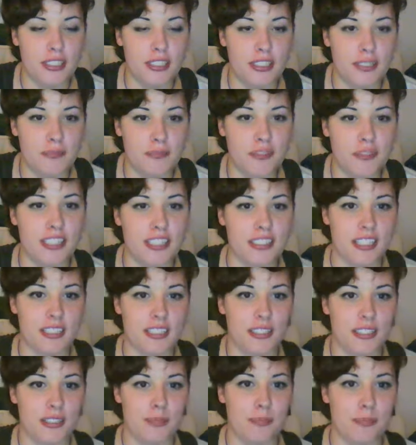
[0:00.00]
and I'm wearing like
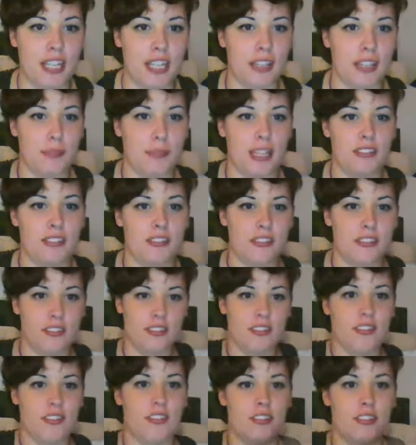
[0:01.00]
this pink peasant
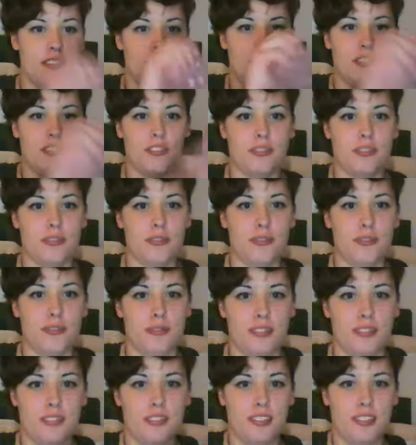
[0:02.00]
skirt too, so
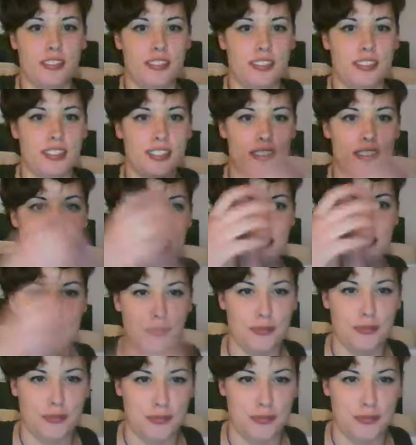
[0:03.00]
it's not like, I don't